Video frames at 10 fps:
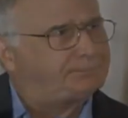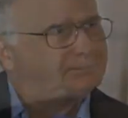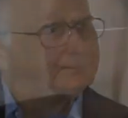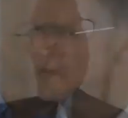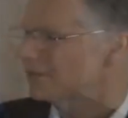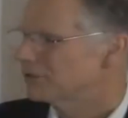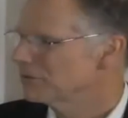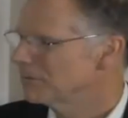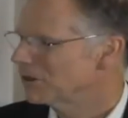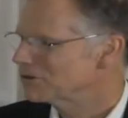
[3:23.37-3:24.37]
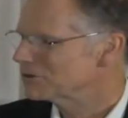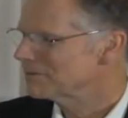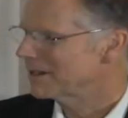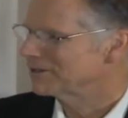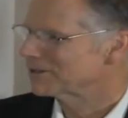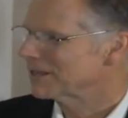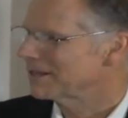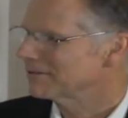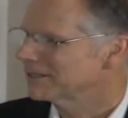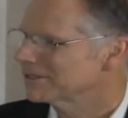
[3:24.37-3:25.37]
What do you value the most about your
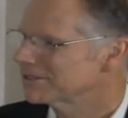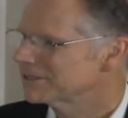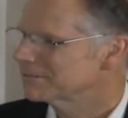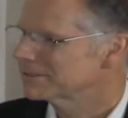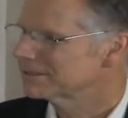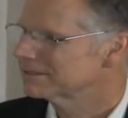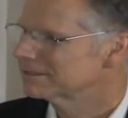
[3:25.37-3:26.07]
client relationships?